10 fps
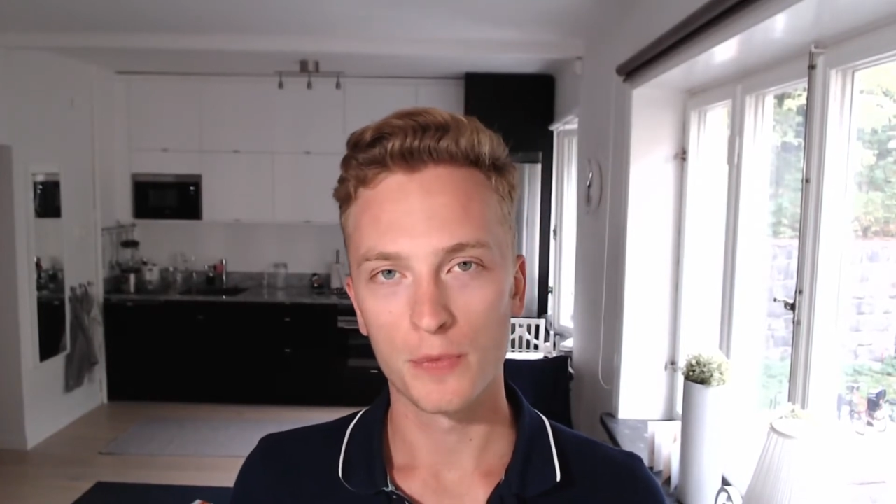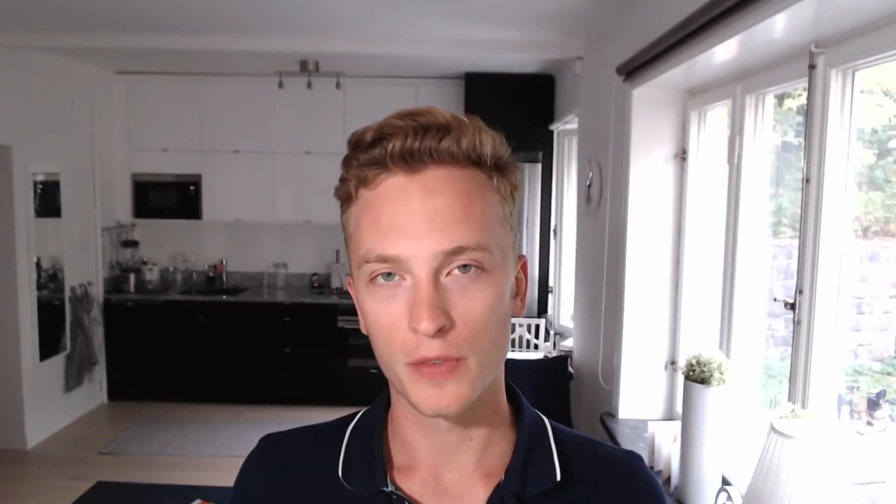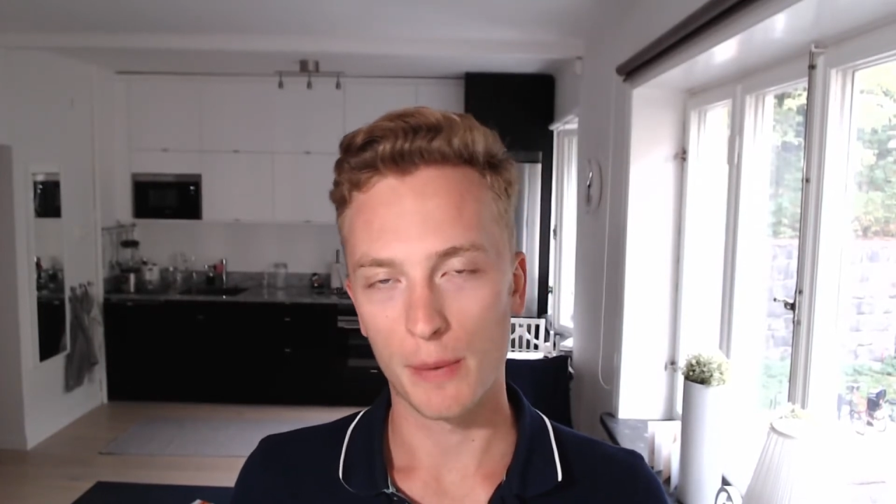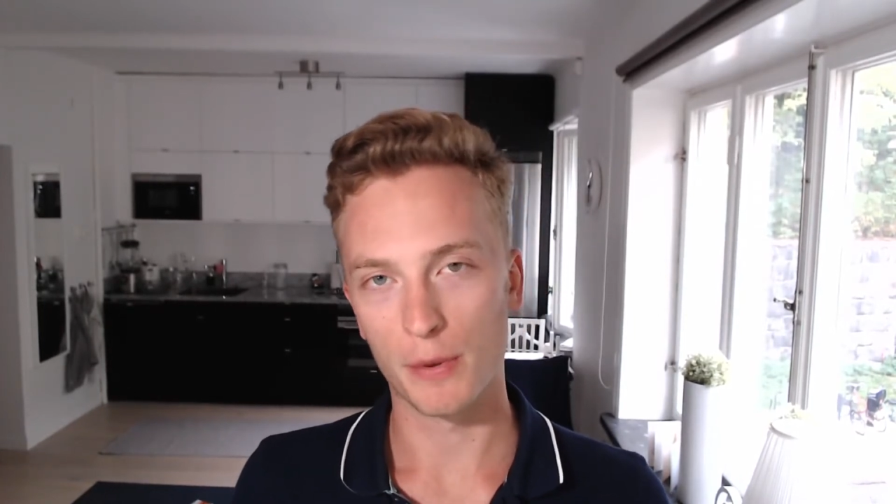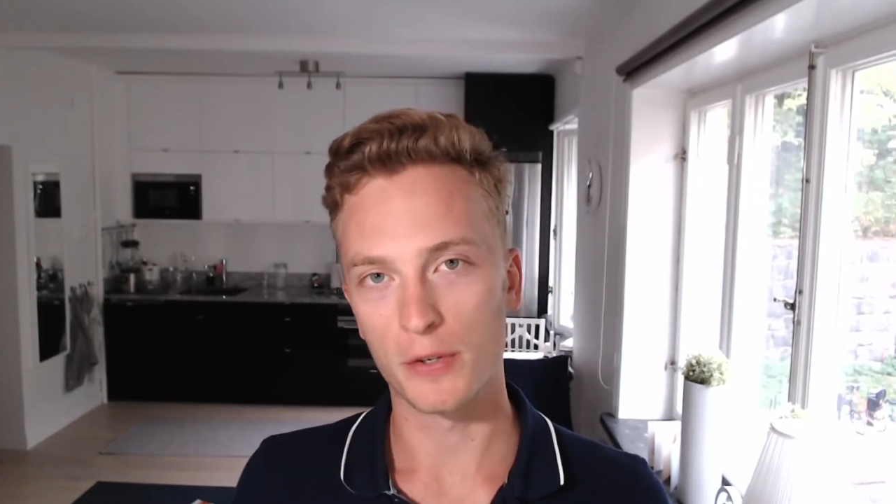
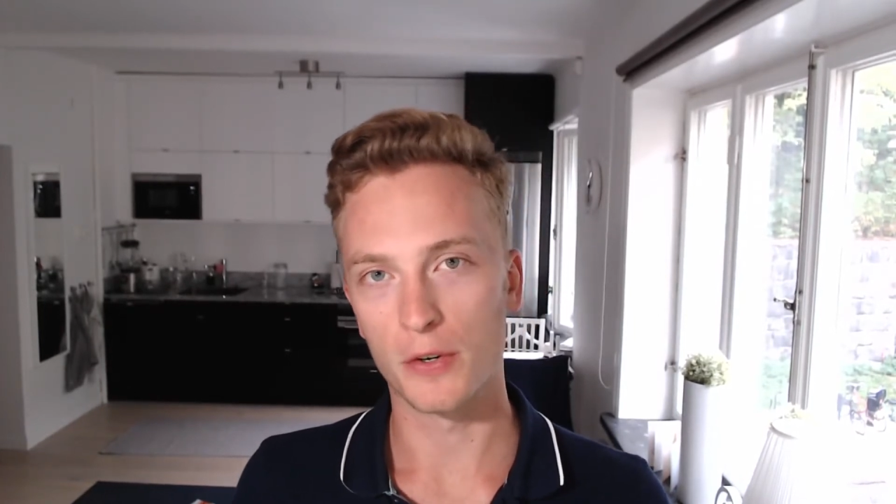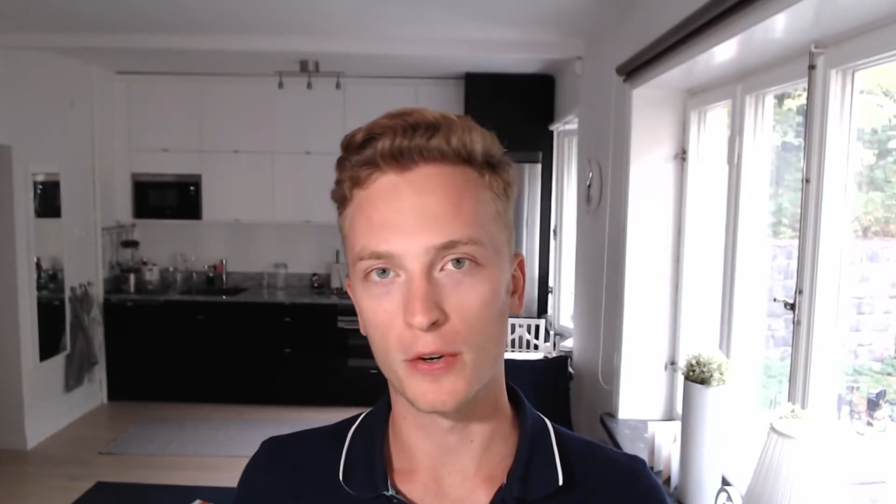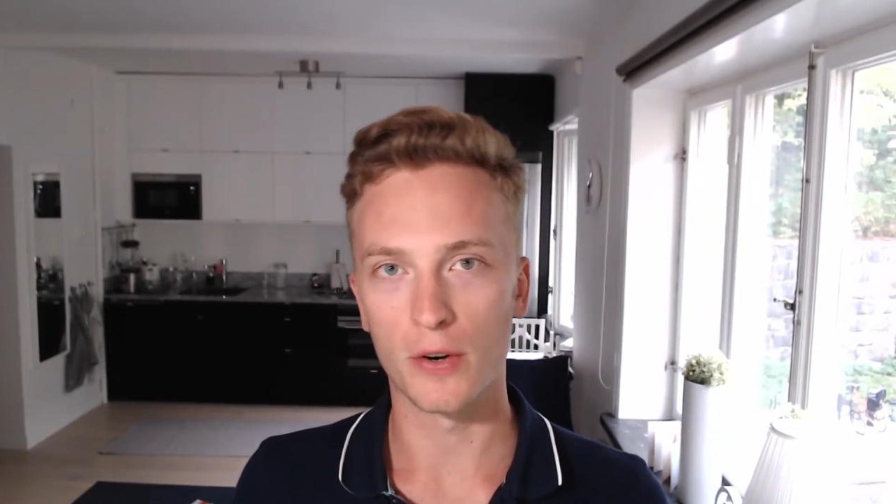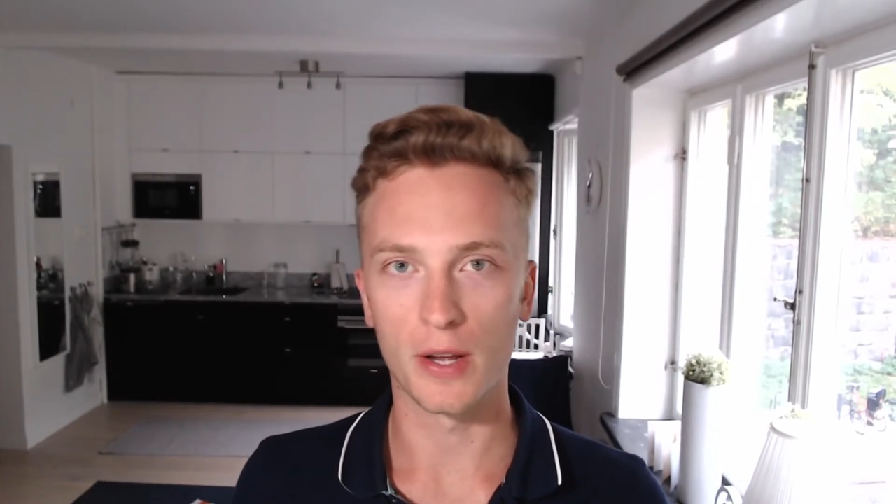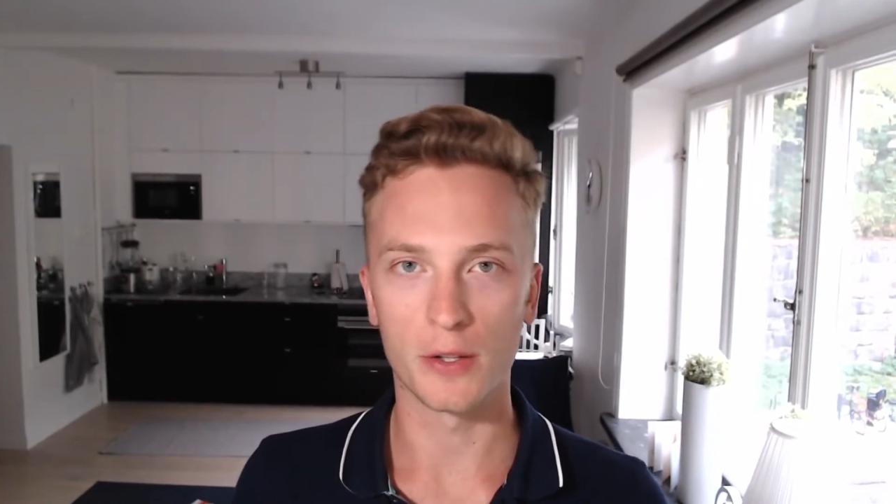
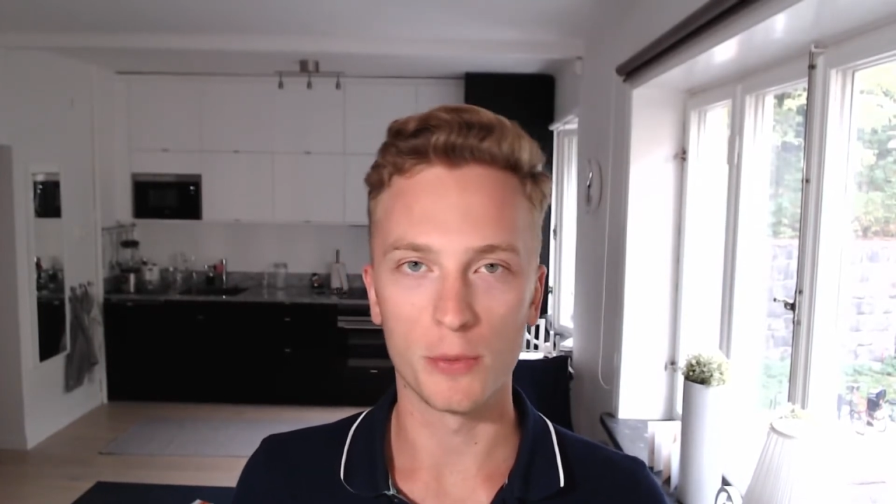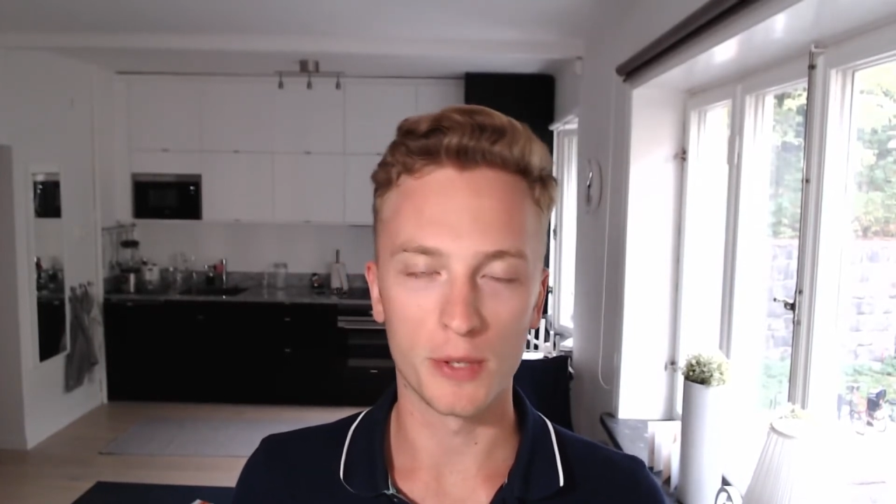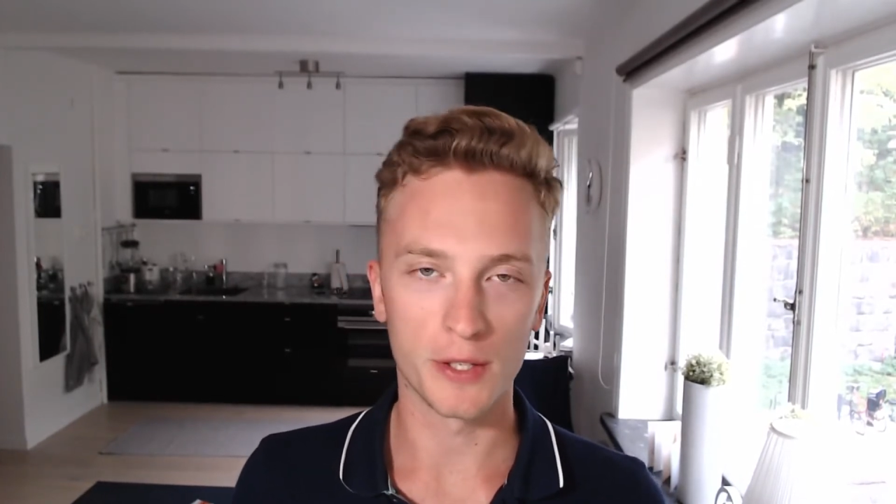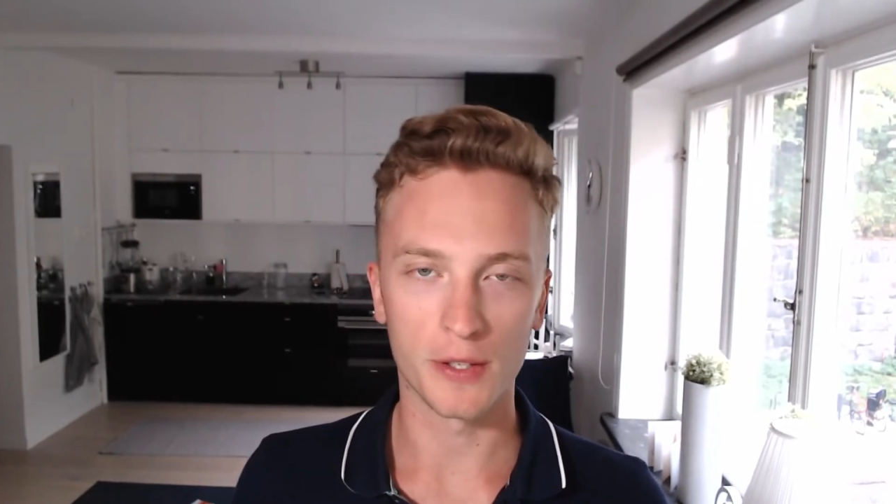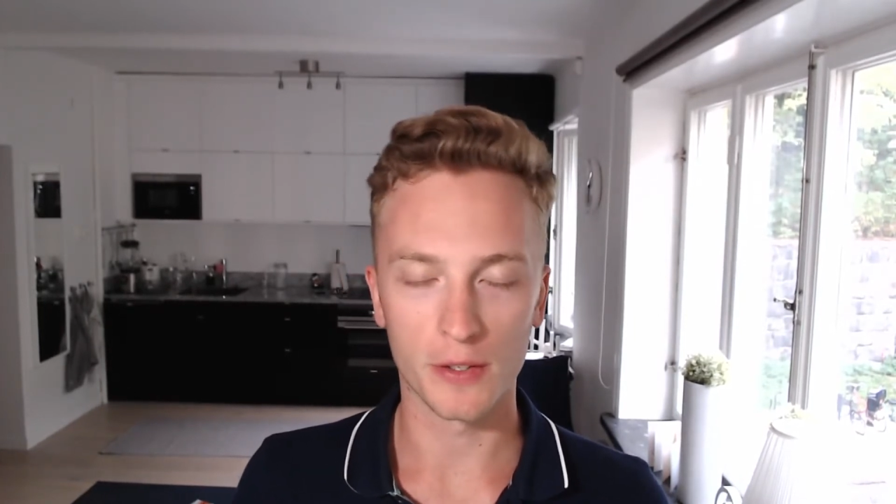temperature and
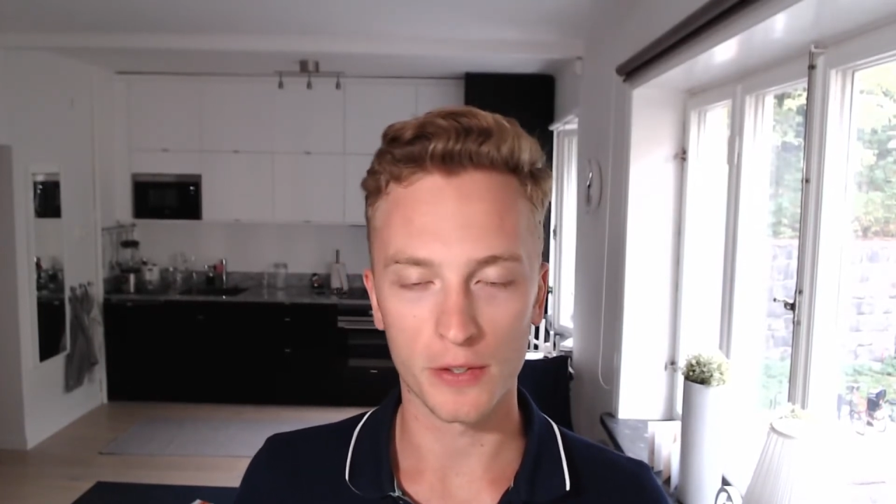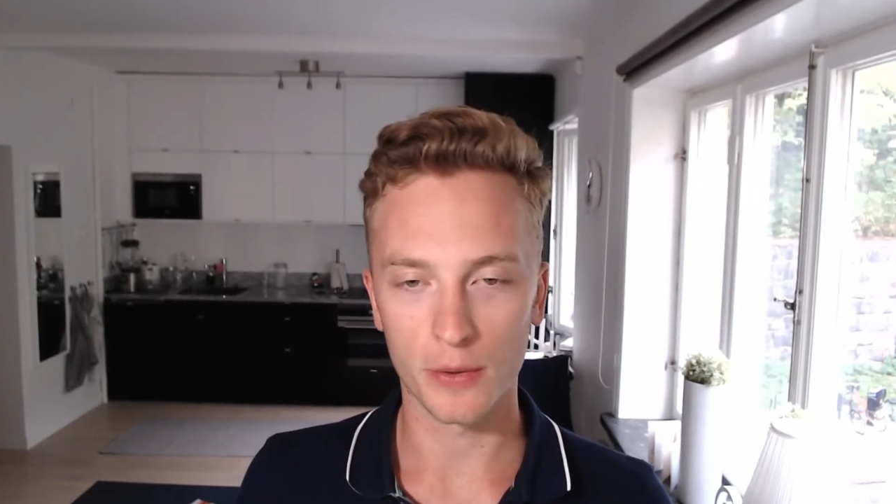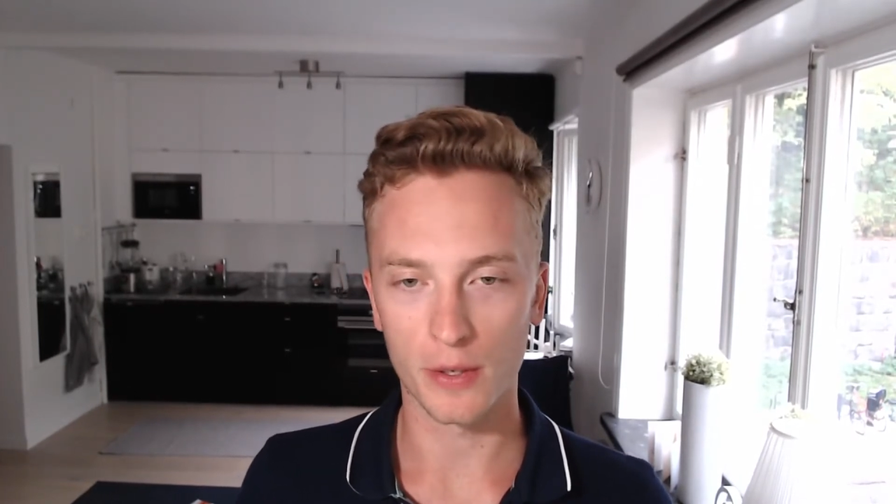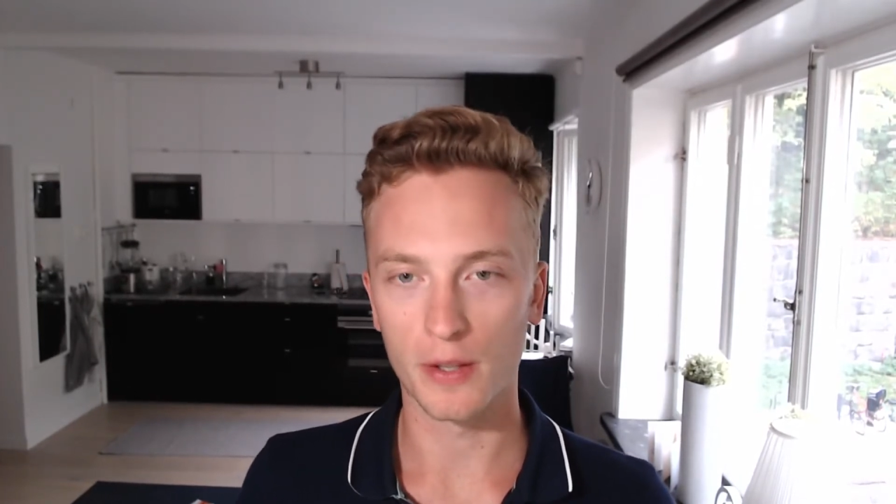humidity and so on,